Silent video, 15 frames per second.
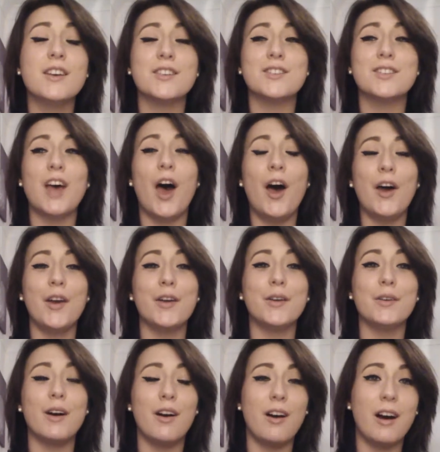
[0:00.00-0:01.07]

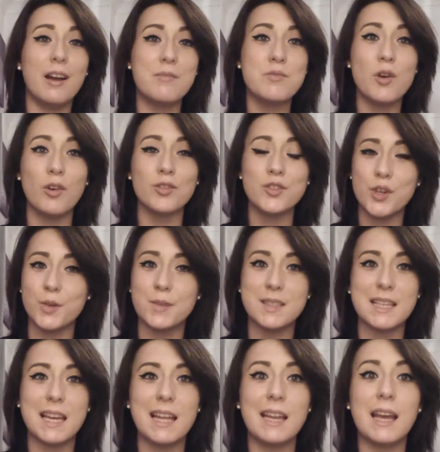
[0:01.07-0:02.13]
so I'm not too
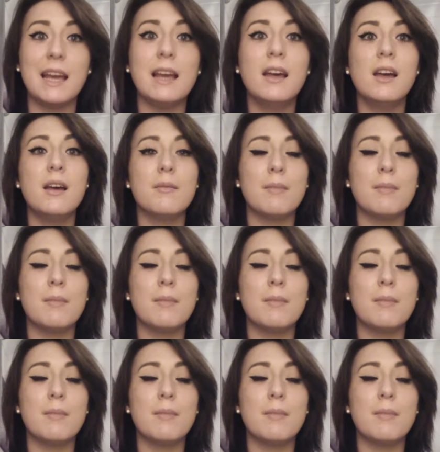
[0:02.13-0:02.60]
skinny.